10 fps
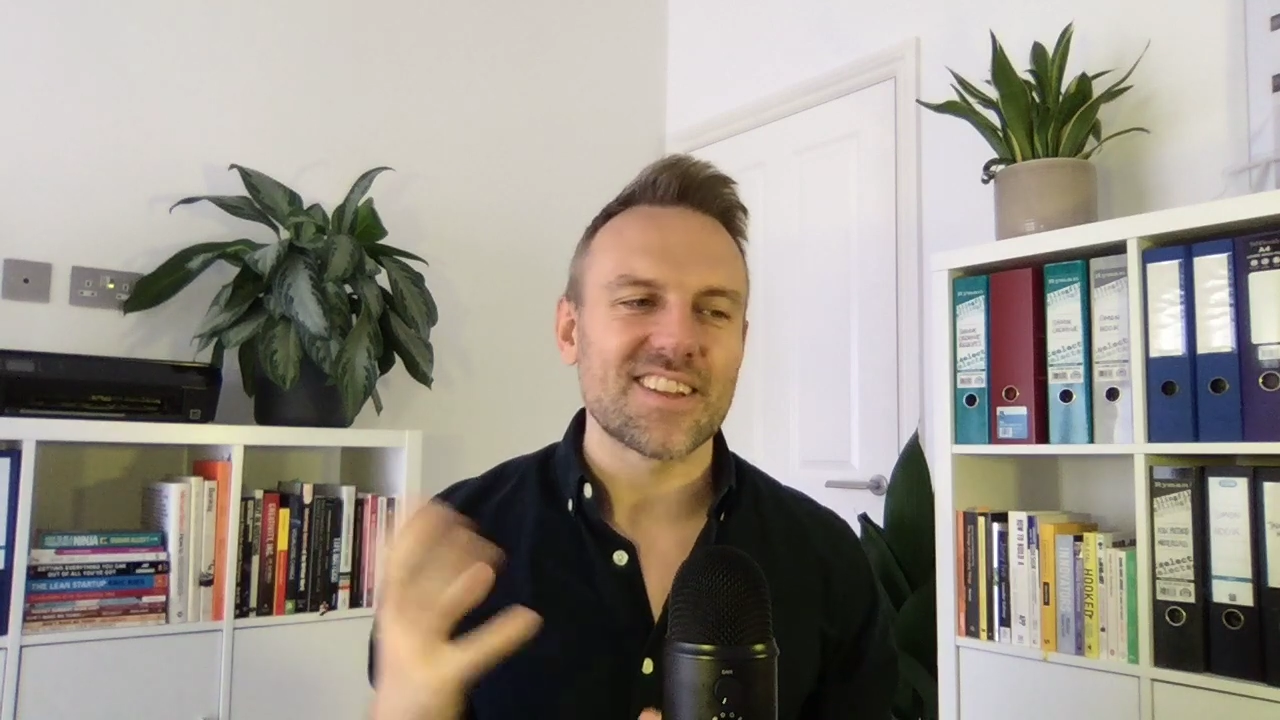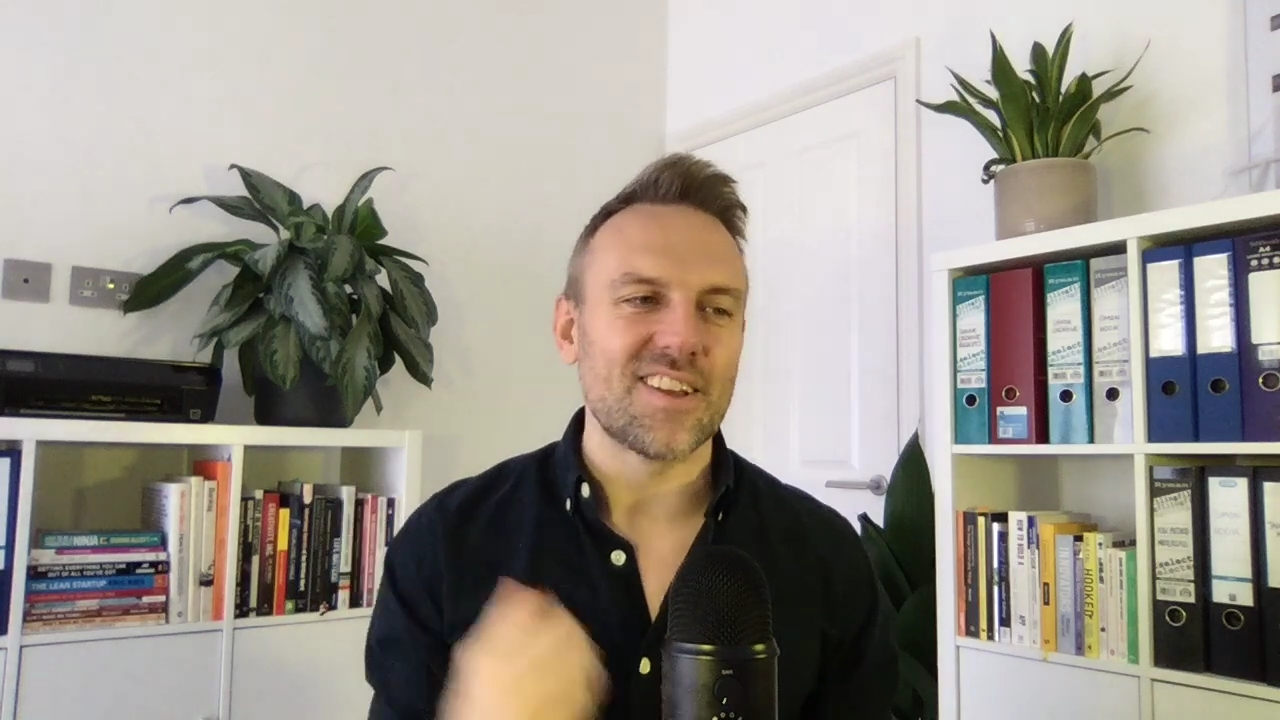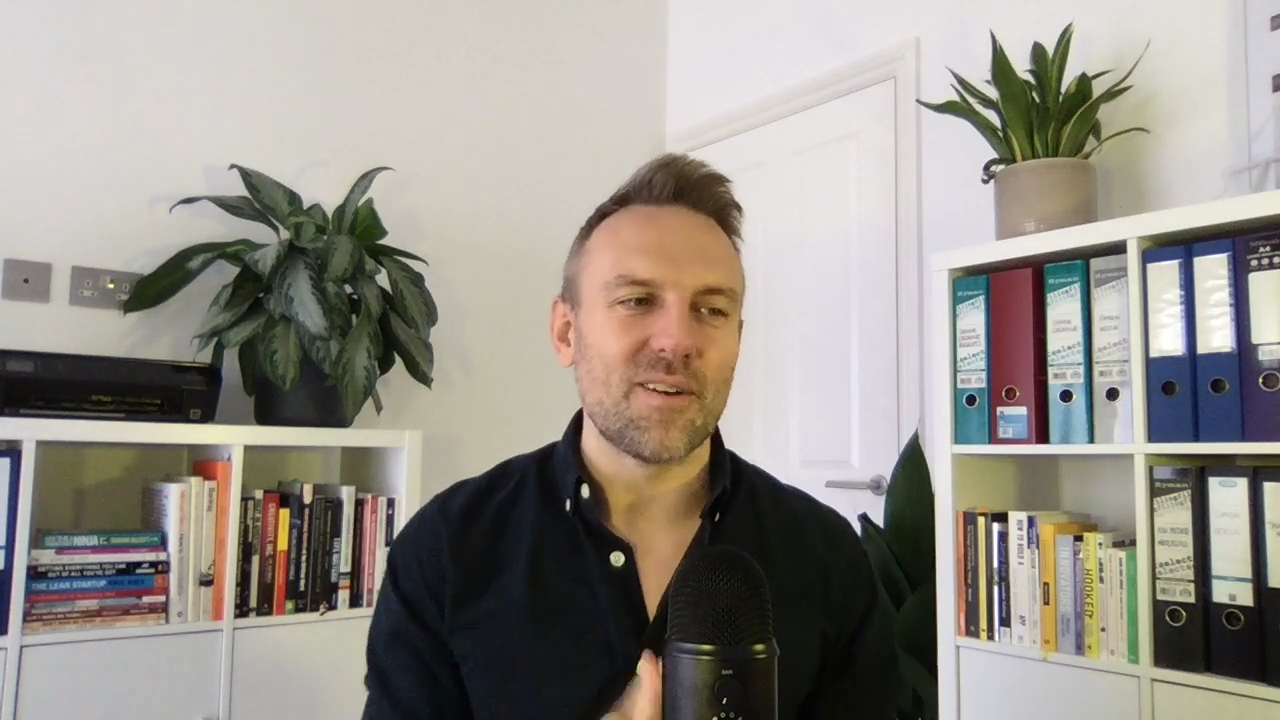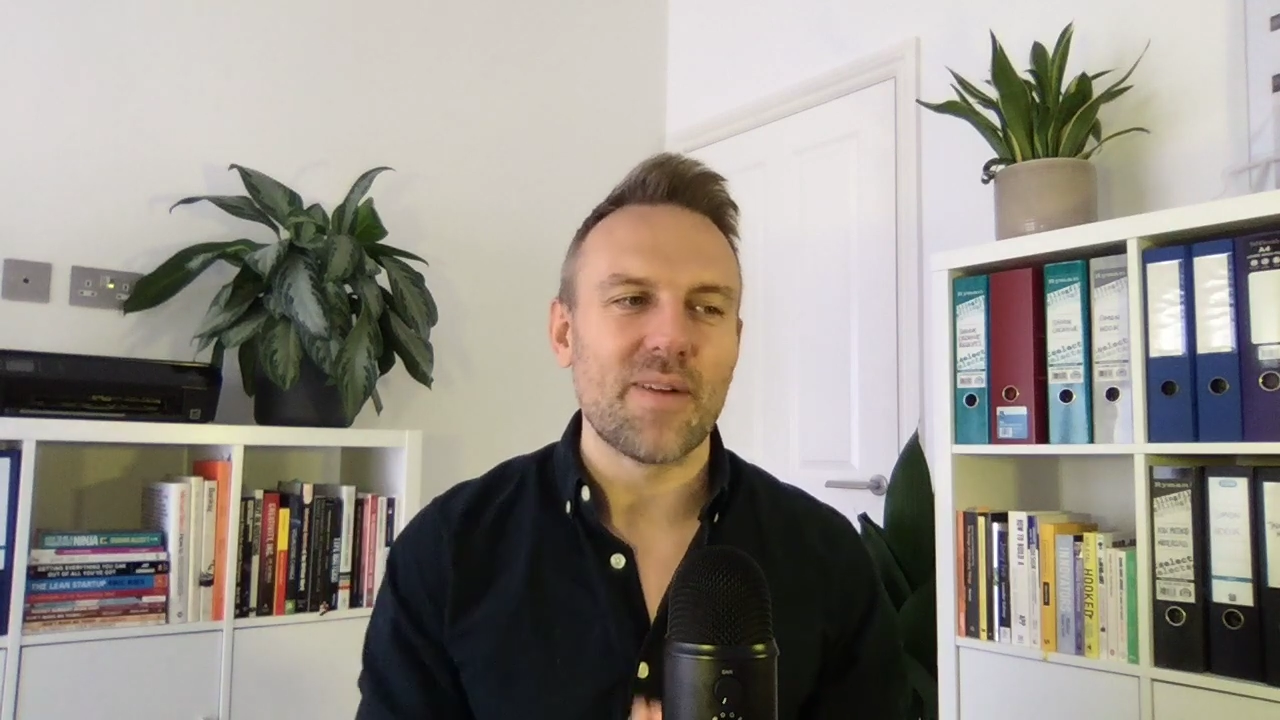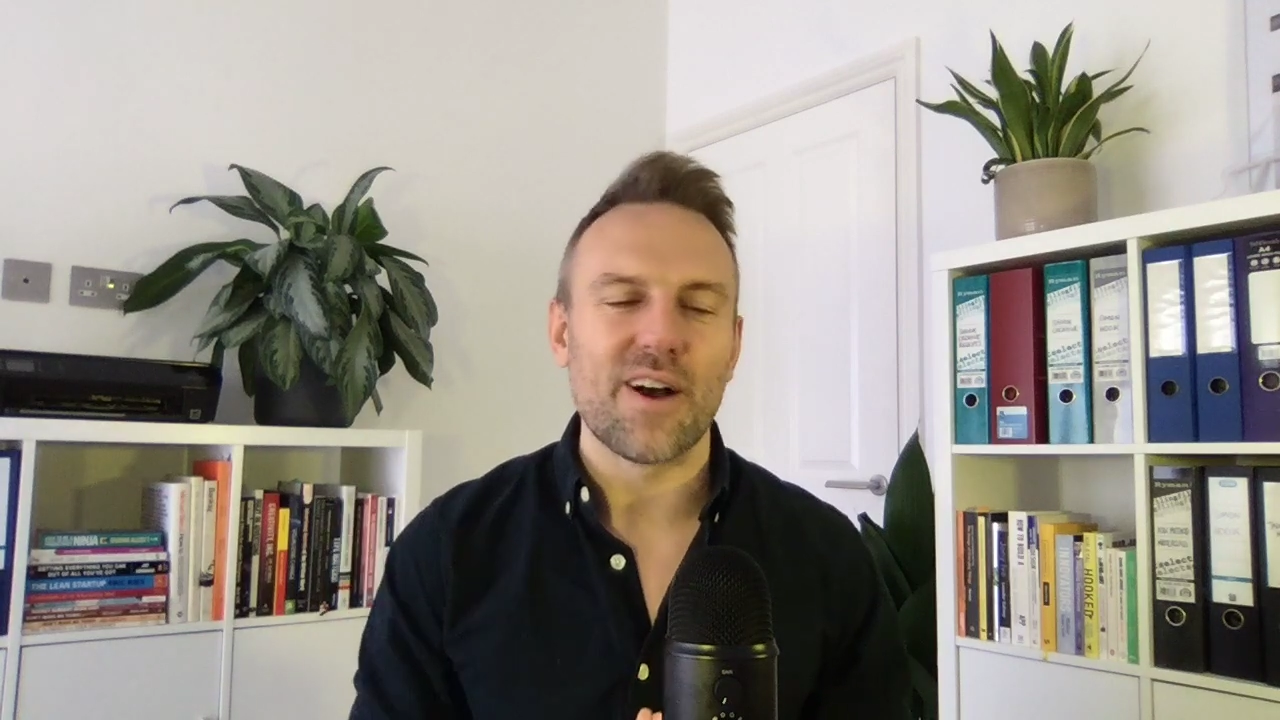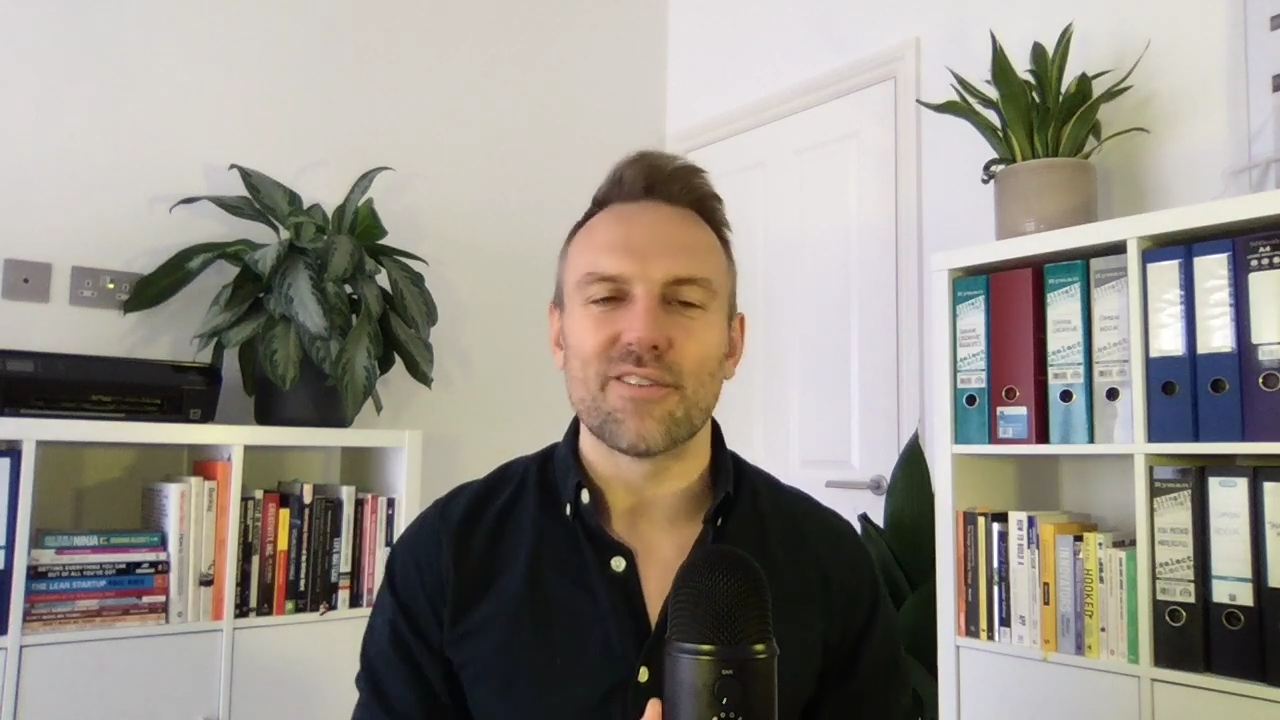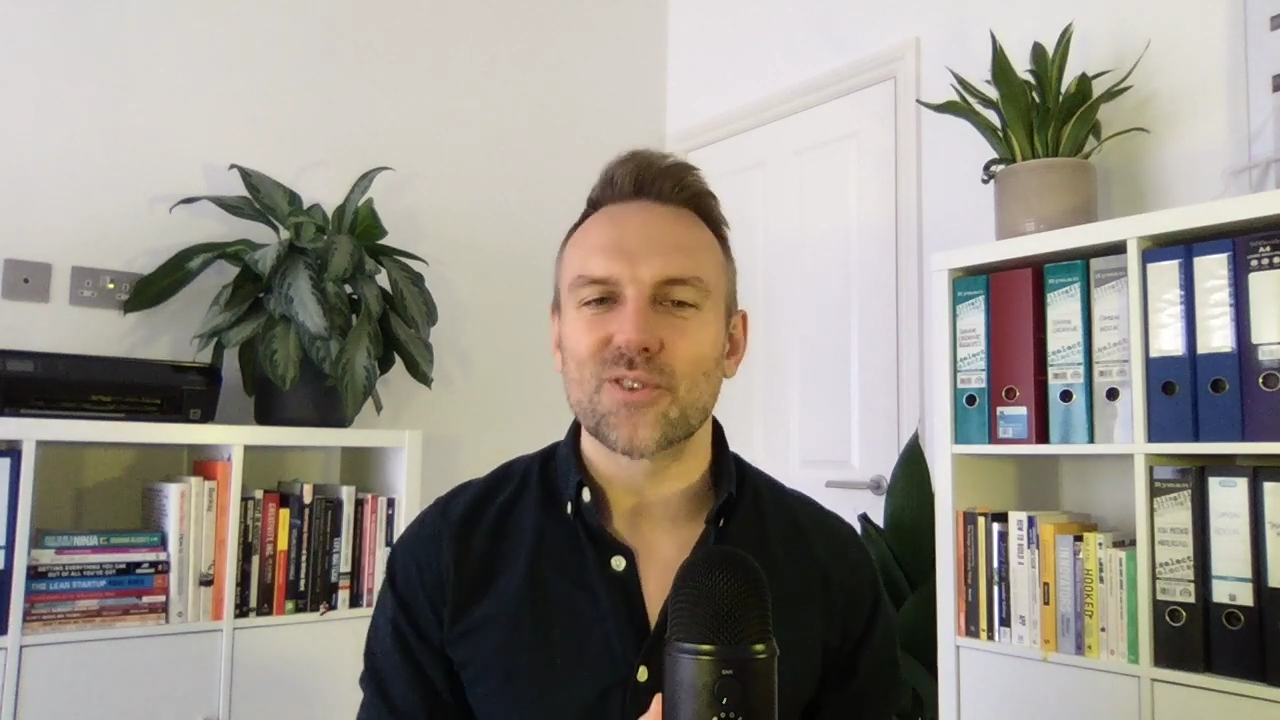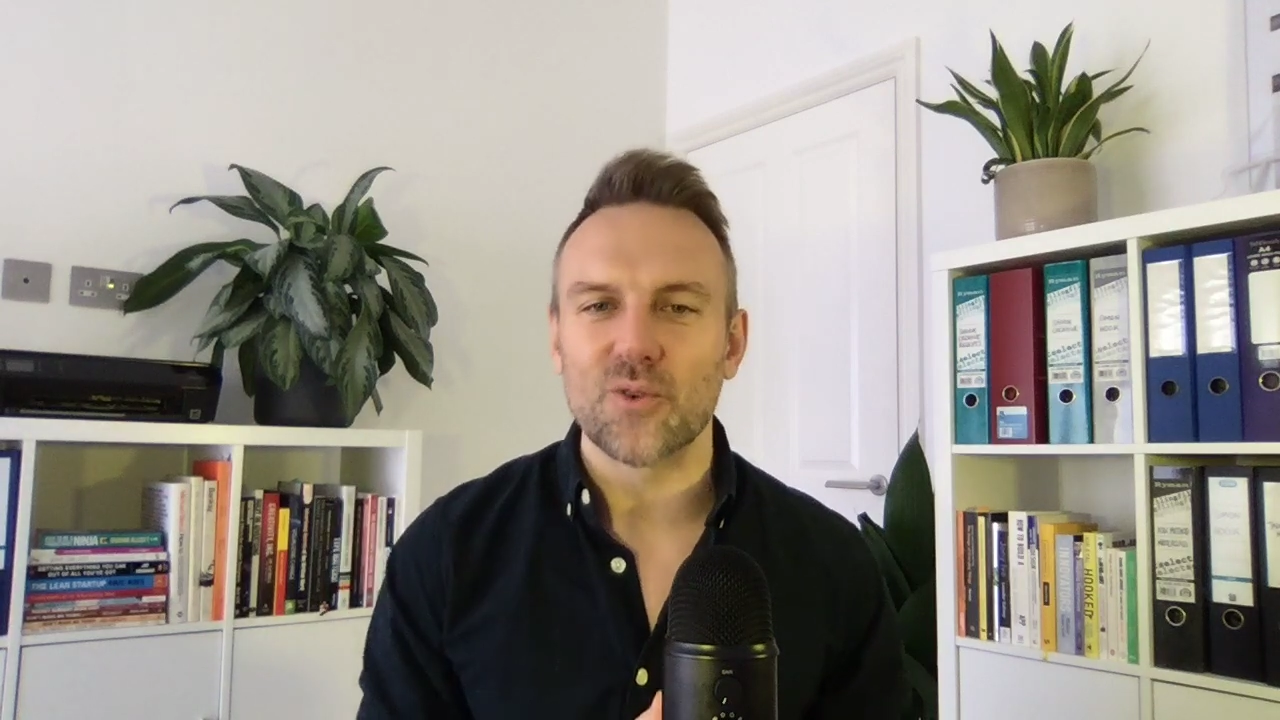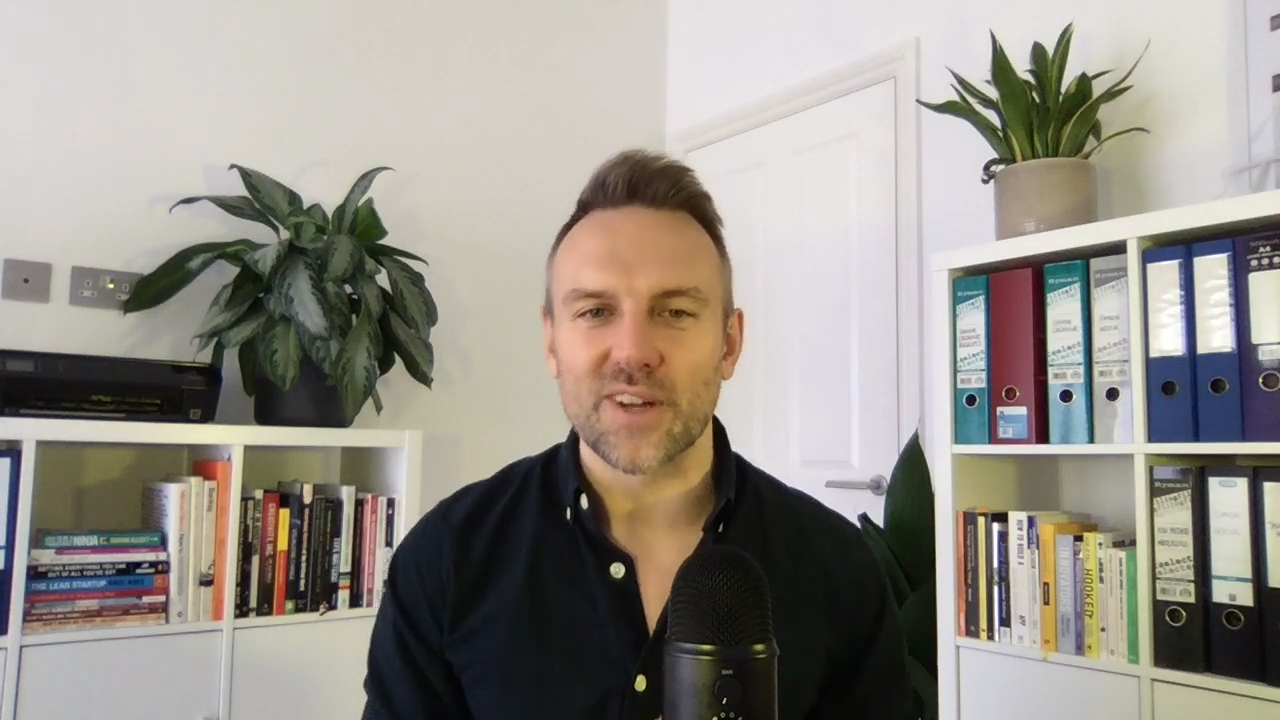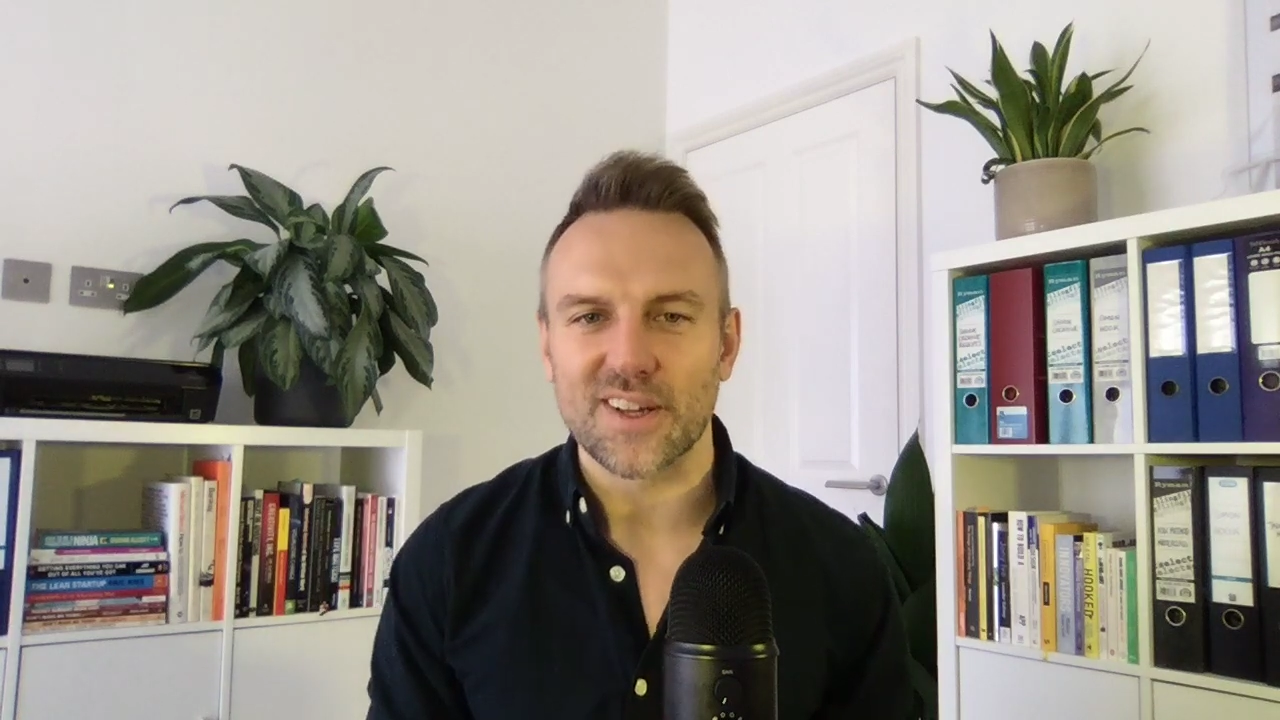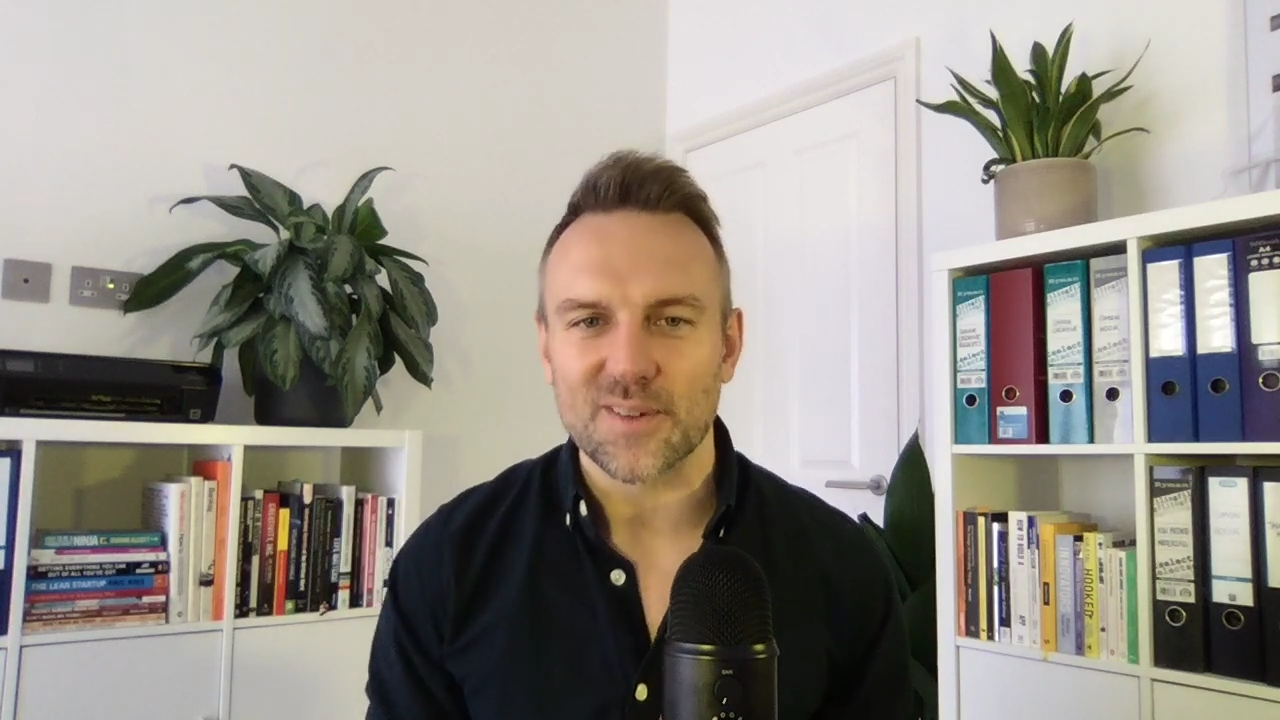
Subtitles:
amount of talking